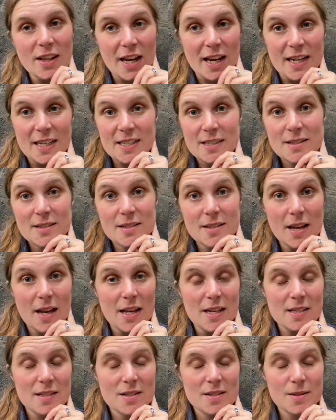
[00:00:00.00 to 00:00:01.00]
that
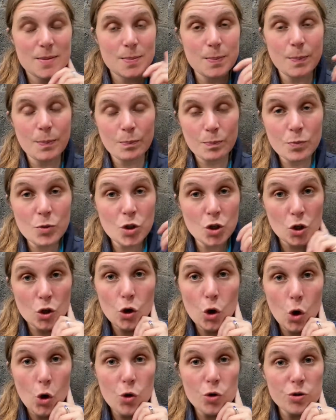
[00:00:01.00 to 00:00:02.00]
it's
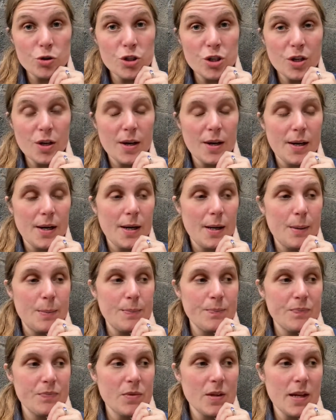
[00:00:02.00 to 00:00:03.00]
good,
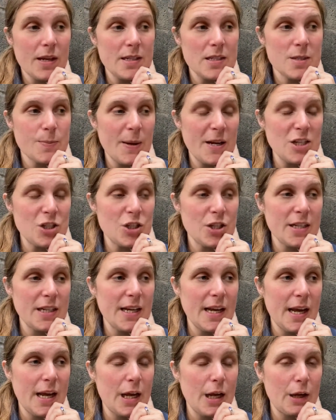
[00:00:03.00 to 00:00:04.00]

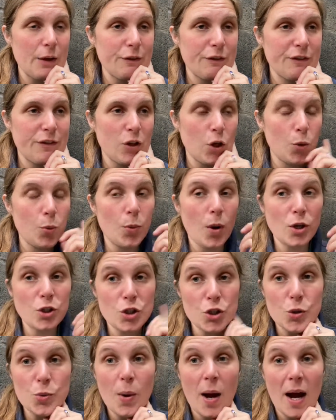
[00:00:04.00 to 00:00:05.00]
especially if you
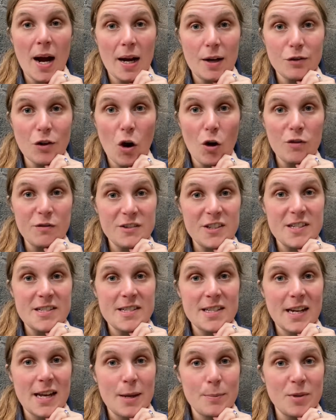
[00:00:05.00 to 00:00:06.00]
do have
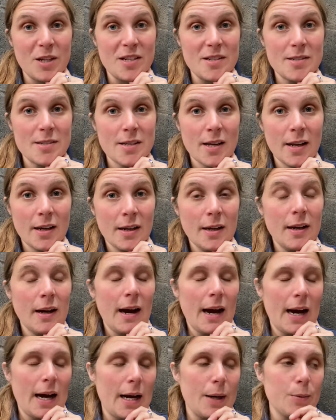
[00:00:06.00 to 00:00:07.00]
obvious lameness.
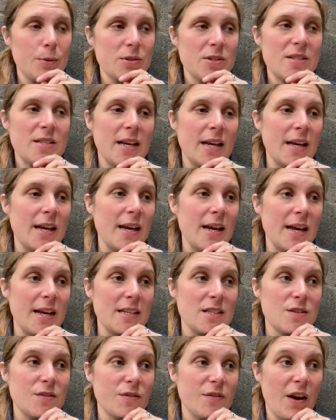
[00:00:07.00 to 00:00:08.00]
I would say
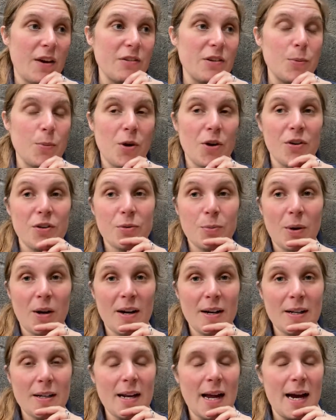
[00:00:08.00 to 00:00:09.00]
it's very
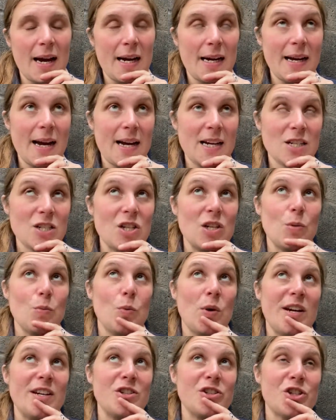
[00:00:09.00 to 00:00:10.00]
worthwhile. I actually
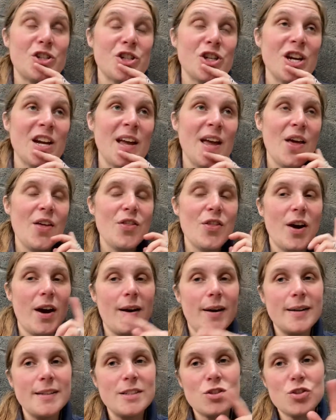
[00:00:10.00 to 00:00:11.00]
wish that
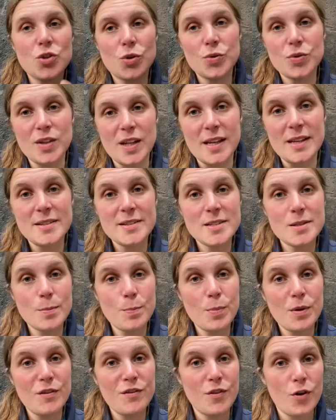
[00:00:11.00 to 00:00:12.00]
I'd done this
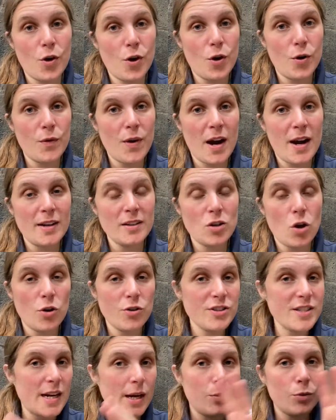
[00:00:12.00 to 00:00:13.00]
before I'd
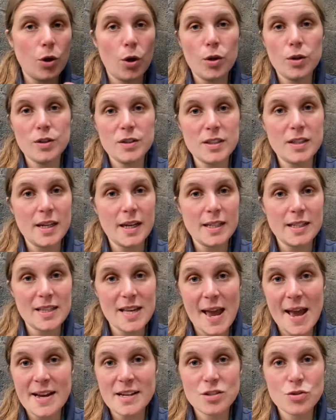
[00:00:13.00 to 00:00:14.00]
gone down all
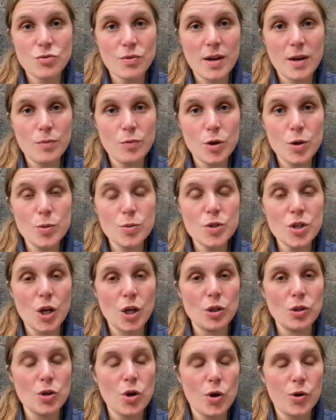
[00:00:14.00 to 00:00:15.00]
the x-ray route
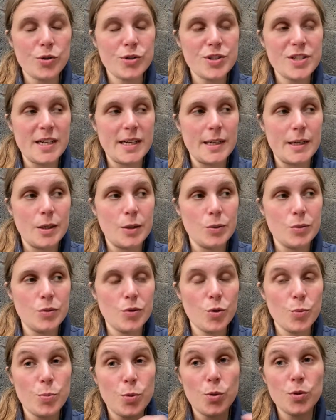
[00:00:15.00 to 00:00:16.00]
and gone down
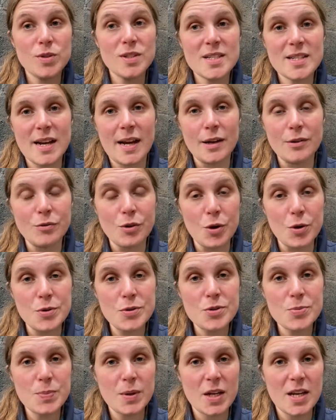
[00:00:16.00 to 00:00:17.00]
the bone scan
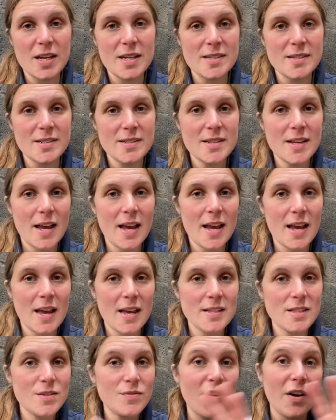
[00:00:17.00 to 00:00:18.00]
route, because
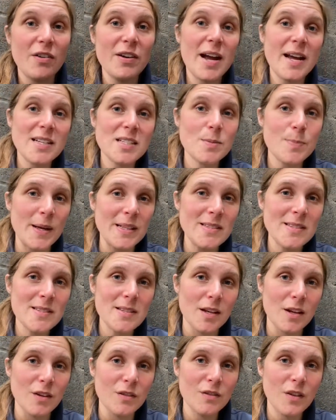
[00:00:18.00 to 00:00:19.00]
it's very
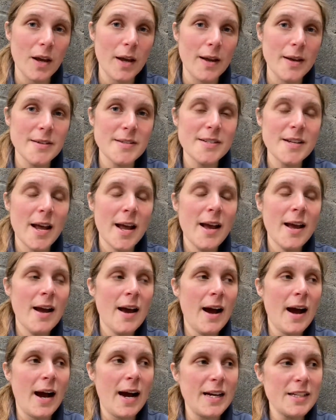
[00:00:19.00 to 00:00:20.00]
expensive and
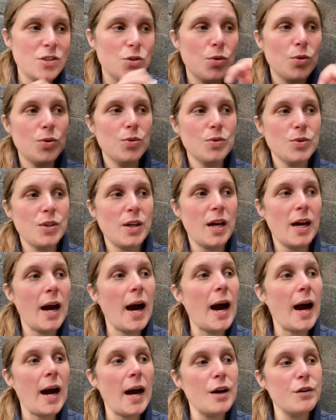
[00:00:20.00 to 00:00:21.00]
I don't
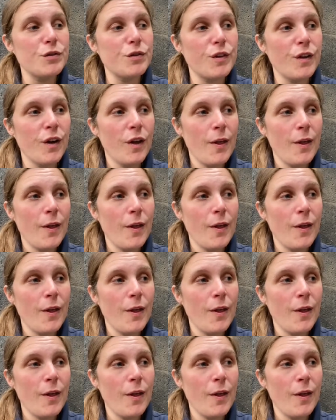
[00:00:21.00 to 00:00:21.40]
have